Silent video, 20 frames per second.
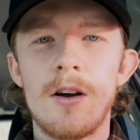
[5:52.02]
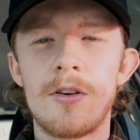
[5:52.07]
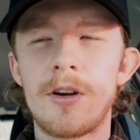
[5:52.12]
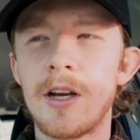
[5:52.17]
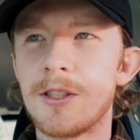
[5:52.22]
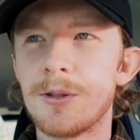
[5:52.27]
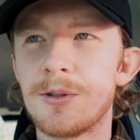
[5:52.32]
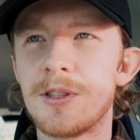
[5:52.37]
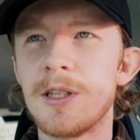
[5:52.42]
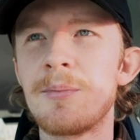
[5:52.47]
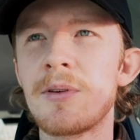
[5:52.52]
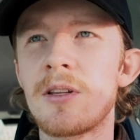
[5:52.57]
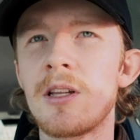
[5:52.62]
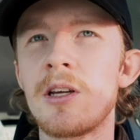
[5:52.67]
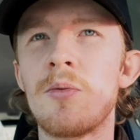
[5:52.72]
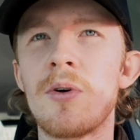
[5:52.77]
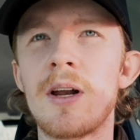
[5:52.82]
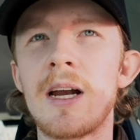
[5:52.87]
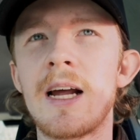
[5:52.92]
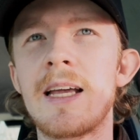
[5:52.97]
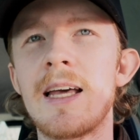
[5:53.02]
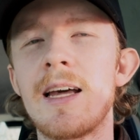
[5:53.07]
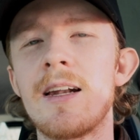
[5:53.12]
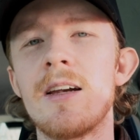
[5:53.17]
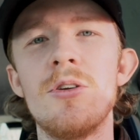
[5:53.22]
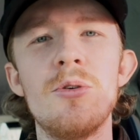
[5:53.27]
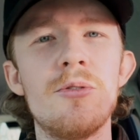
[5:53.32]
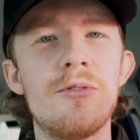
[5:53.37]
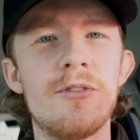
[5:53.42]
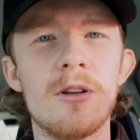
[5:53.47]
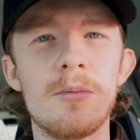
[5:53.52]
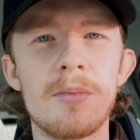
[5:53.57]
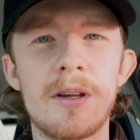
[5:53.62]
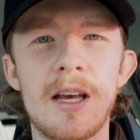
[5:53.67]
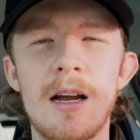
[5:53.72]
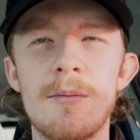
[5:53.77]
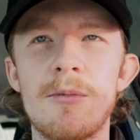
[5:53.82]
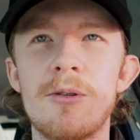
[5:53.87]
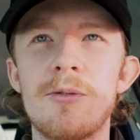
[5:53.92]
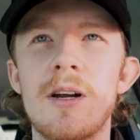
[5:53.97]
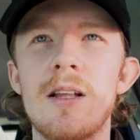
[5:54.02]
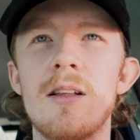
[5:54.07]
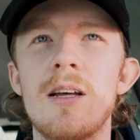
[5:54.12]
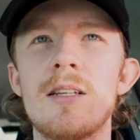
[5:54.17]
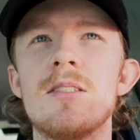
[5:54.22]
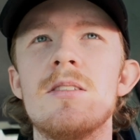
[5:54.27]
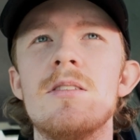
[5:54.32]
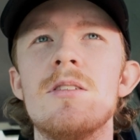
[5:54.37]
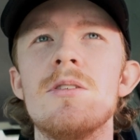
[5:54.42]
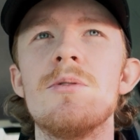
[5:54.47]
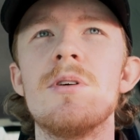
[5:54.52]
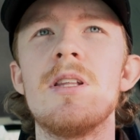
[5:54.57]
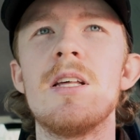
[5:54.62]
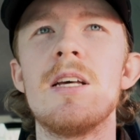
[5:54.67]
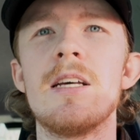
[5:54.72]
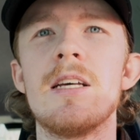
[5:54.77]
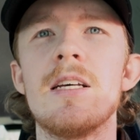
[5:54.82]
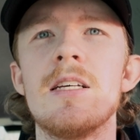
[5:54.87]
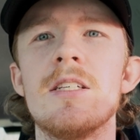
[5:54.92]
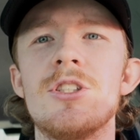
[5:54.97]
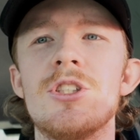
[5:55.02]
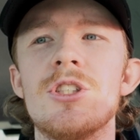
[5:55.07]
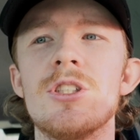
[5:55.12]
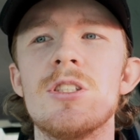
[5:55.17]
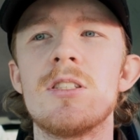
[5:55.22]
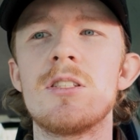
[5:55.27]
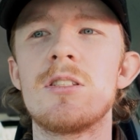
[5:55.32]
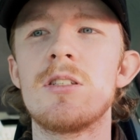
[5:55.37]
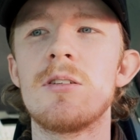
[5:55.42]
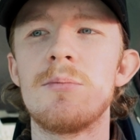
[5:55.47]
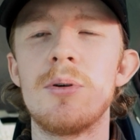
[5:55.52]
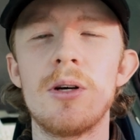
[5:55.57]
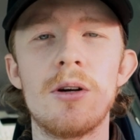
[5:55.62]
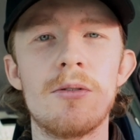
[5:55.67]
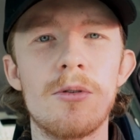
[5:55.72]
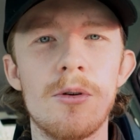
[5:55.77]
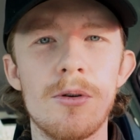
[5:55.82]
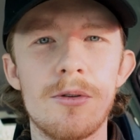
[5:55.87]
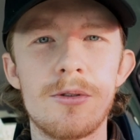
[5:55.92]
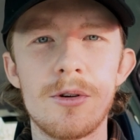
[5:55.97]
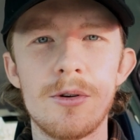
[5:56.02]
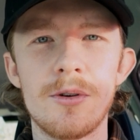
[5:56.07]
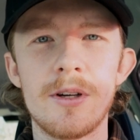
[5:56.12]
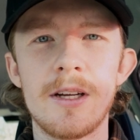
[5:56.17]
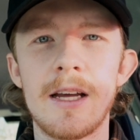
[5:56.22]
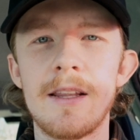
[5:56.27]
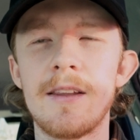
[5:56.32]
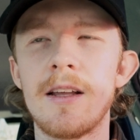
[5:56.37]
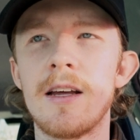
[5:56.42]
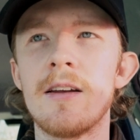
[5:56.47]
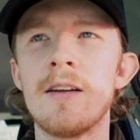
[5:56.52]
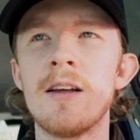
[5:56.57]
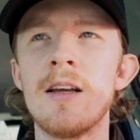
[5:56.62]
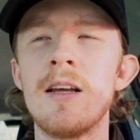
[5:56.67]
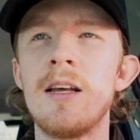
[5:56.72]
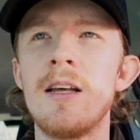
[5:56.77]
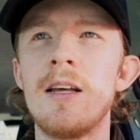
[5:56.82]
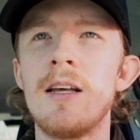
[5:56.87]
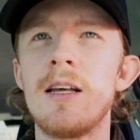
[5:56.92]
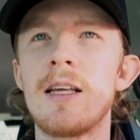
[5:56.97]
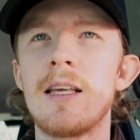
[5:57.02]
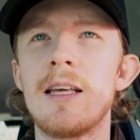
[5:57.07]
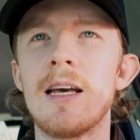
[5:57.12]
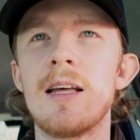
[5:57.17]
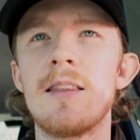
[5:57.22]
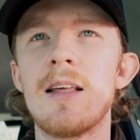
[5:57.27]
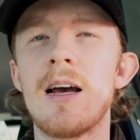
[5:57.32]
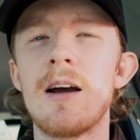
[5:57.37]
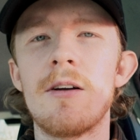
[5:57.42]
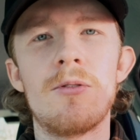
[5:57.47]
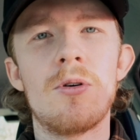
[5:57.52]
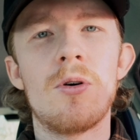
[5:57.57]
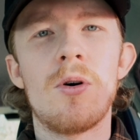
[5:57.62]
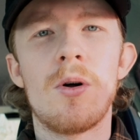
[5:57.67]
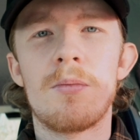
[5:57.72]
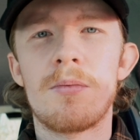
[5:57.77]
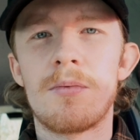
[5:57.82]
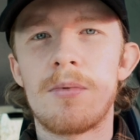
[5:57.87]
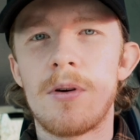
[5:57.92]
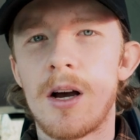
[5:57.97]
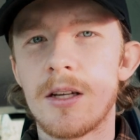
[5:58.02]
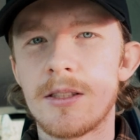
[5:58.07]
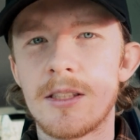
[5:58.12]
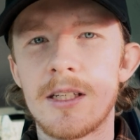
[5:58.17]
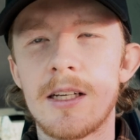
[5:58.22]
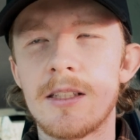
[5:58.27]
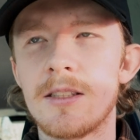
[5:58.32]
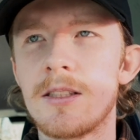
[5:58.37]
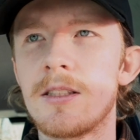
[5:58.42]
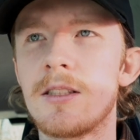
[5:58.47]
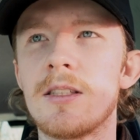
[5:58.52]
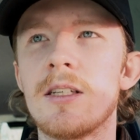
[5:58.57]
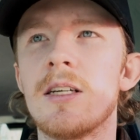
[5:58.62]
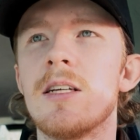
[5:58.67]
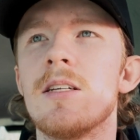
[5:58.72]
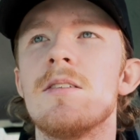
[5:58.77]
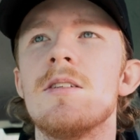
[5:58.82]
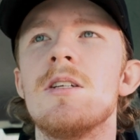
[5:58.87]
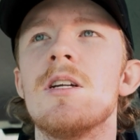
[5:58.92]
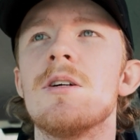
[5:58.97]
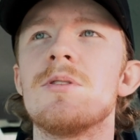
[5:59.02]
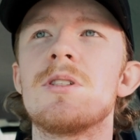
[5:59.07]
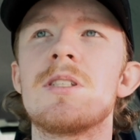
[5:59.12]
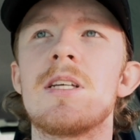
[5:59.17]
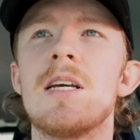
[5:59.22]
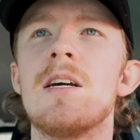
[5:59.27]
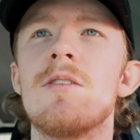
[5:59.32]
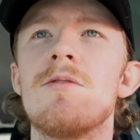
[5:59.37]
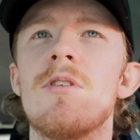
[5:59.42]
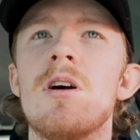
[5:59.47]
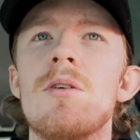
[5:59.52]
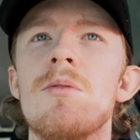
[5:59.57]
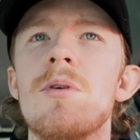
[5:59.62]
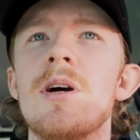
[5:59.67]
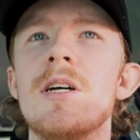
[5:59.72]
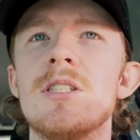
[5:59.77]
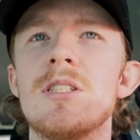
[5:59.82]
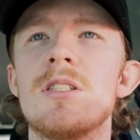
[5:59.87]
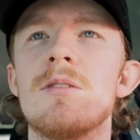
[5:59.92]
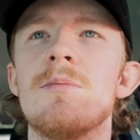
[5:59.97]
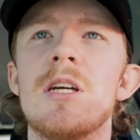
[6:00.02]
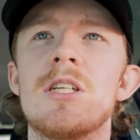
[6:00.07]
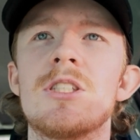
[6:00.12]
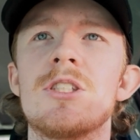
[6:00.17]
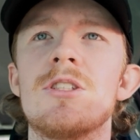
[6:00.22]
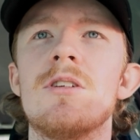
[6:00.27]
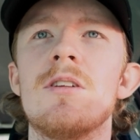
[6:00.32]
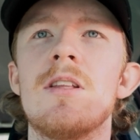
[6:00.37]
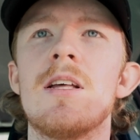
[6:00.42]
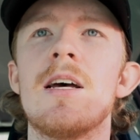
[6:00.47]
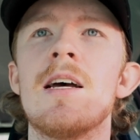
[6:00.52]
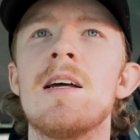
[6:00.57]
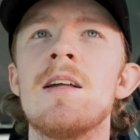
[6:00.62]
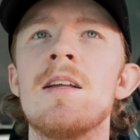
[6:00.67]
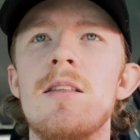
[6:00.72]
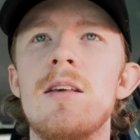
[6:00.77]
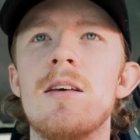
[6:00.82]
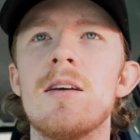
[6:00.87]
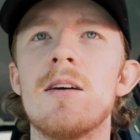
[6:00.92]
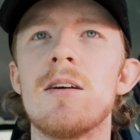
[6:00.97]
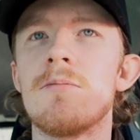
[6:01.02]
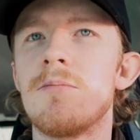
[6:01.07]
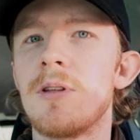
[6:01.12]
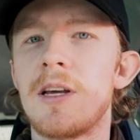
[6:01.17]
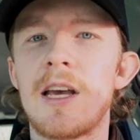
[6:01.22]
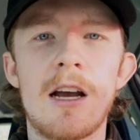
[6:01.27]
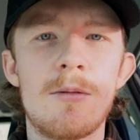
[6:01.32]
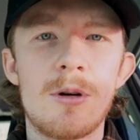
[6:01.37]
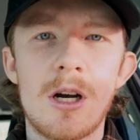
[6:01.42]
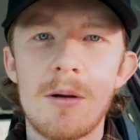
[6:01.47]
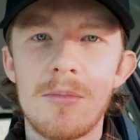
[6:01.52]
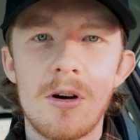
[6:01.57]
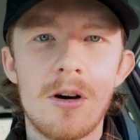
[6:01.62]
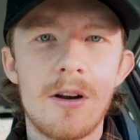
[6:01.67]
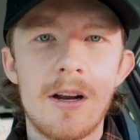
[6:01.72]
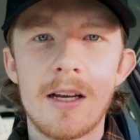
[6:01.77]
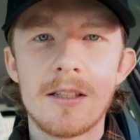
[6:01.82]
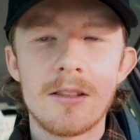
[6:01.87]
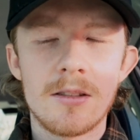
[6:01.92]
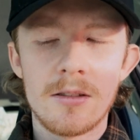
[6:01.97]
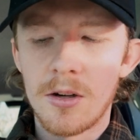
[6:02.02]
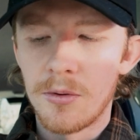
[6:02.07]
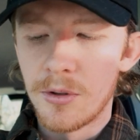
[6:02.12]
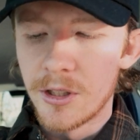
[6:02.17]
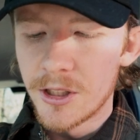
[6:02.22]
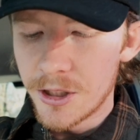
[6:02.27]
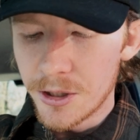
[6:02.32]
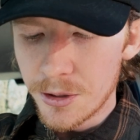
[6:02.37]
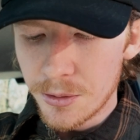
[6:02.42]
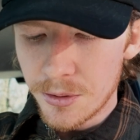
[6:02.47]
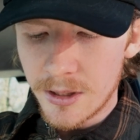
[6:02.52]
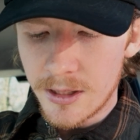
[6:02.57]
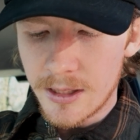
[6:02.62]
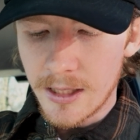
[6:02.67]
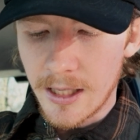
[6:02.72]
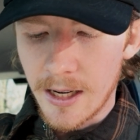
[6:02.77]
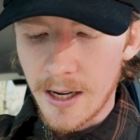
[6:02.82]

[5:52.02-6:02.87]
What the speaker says: Okay, so typically when I get a new film camera, what I like to do with it is just put a roll through it and then get that roll processed and scanned right away, just to make sure that the camera I bought has no issues.